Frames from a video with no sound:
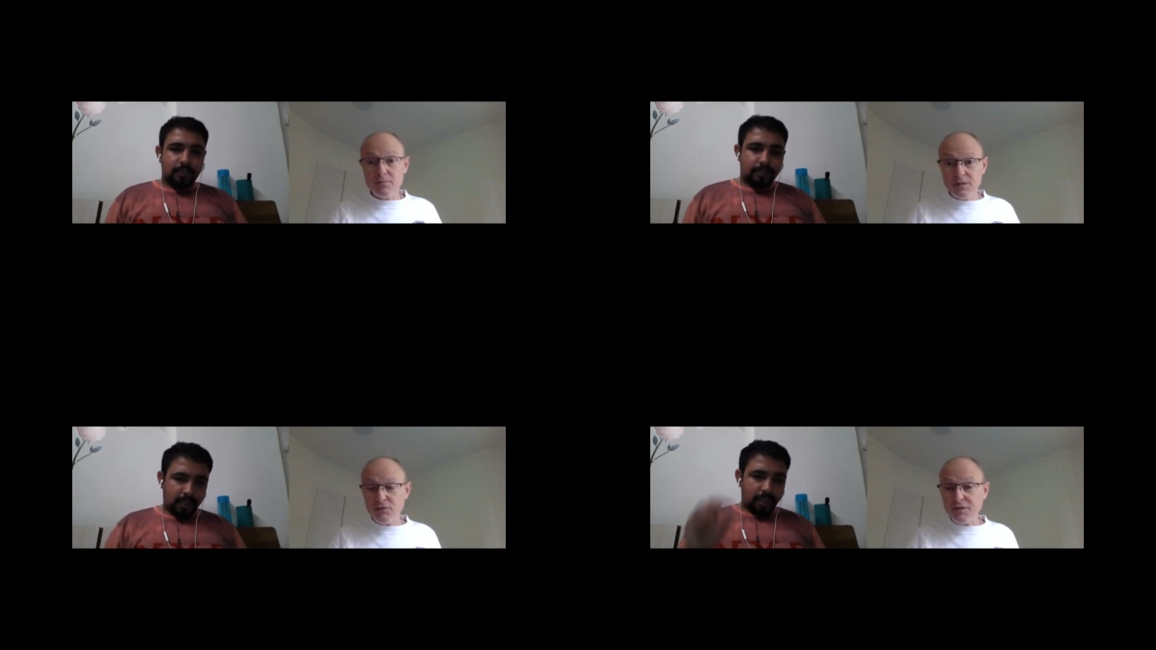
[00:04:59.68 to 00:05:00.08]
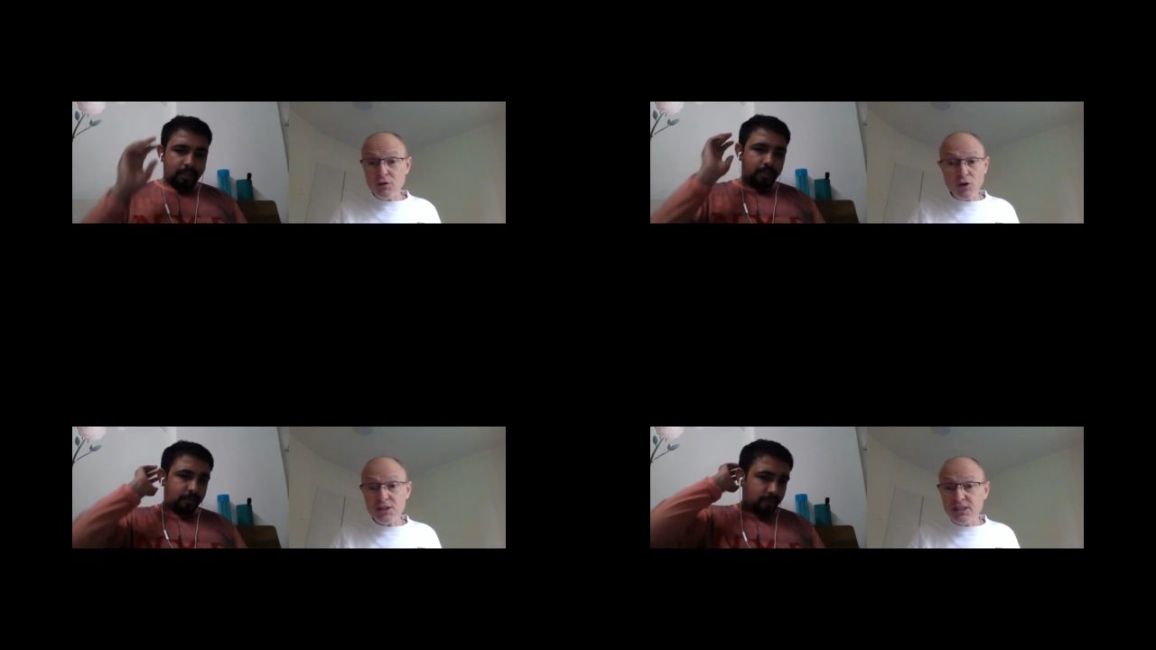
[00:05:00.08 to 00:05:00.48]
Speaker 1: It's yeah. very good.
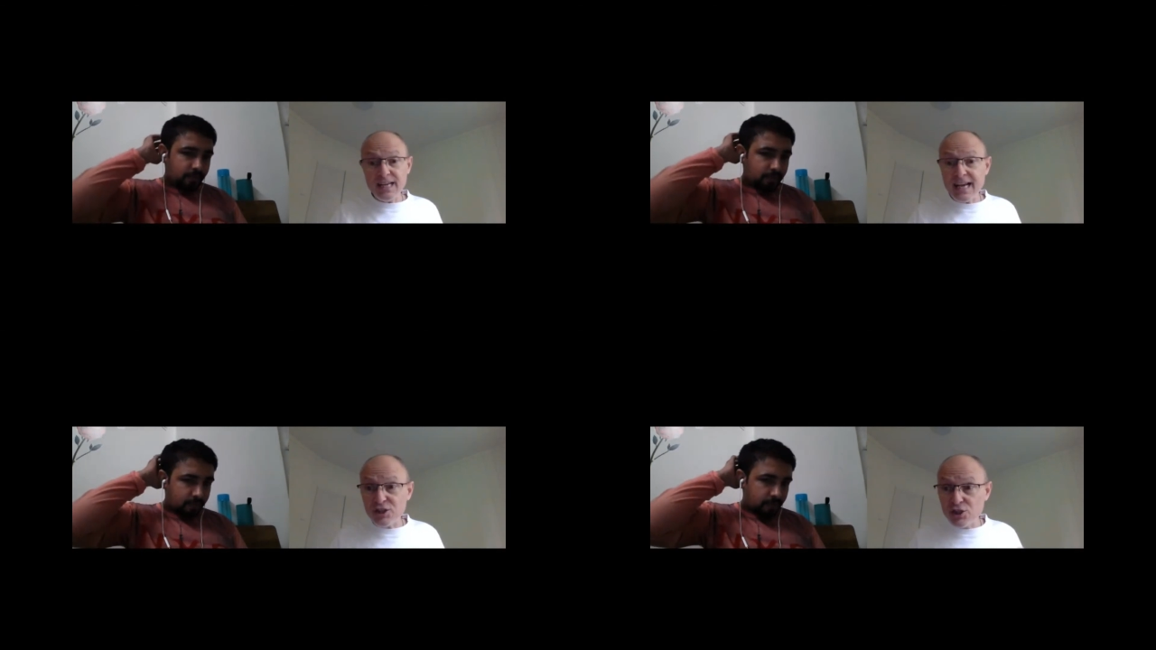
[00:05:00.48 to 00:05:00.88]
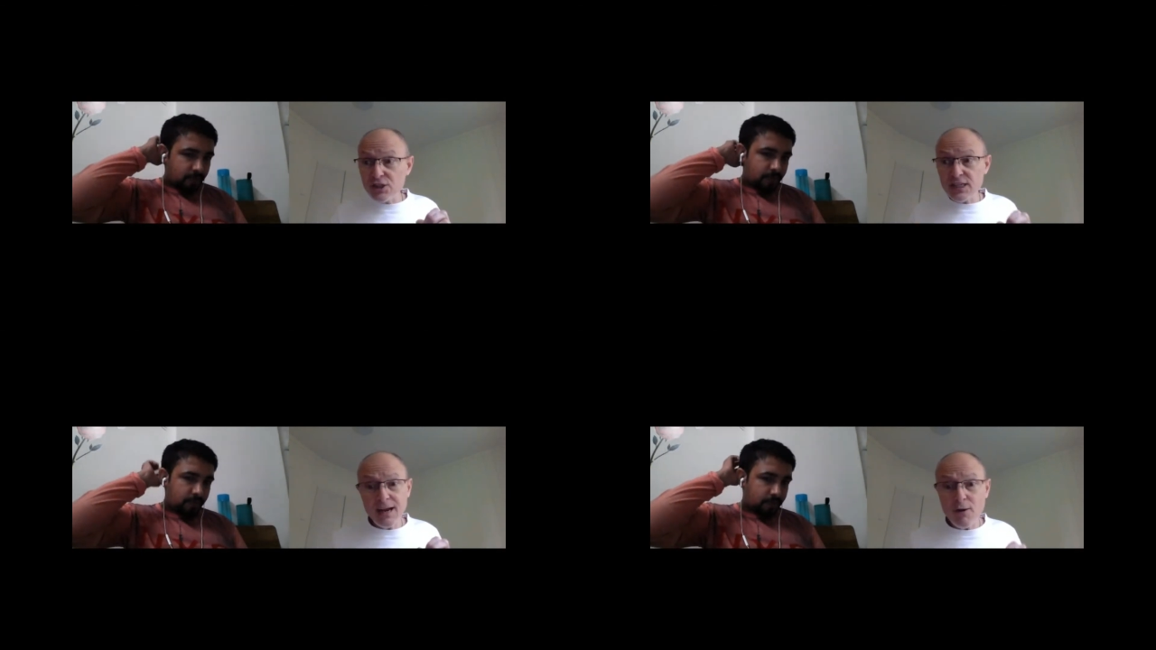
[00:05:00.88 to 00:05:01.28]
Honestly, it does
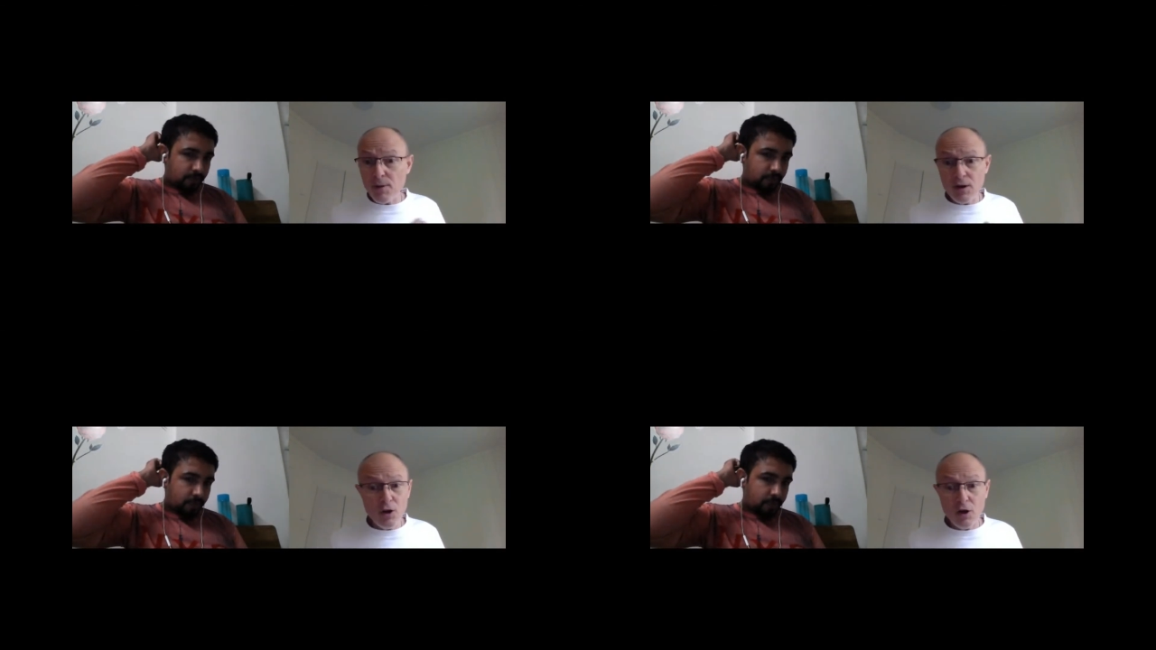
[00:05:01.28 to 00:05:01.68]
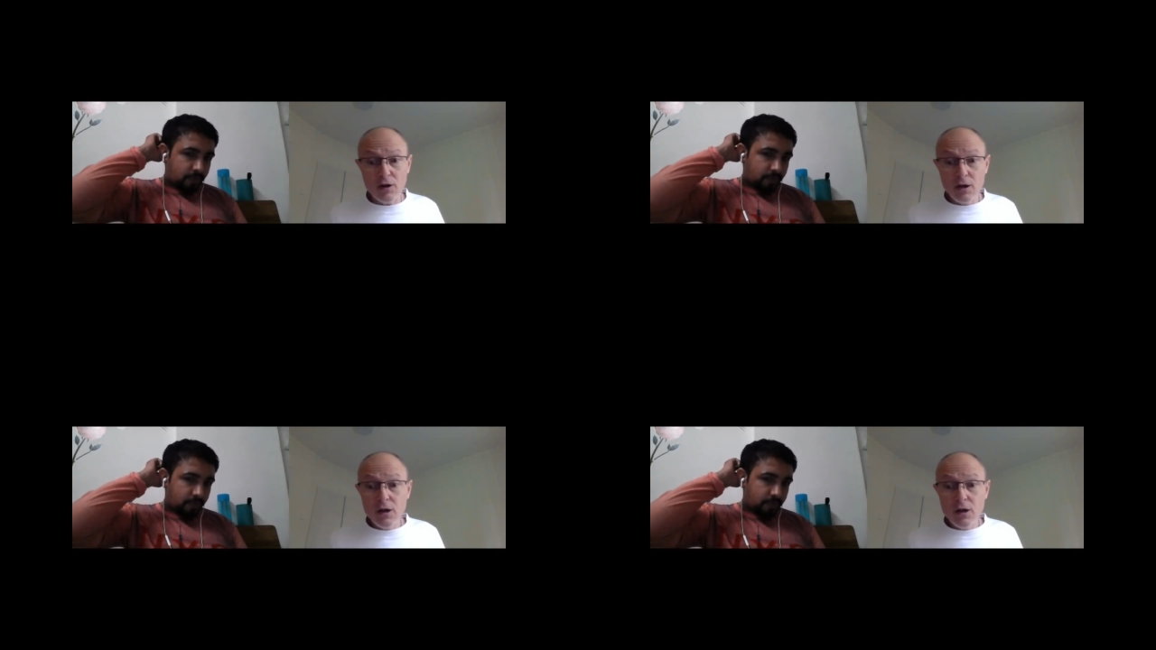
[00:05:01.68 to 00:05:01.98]
help a lot.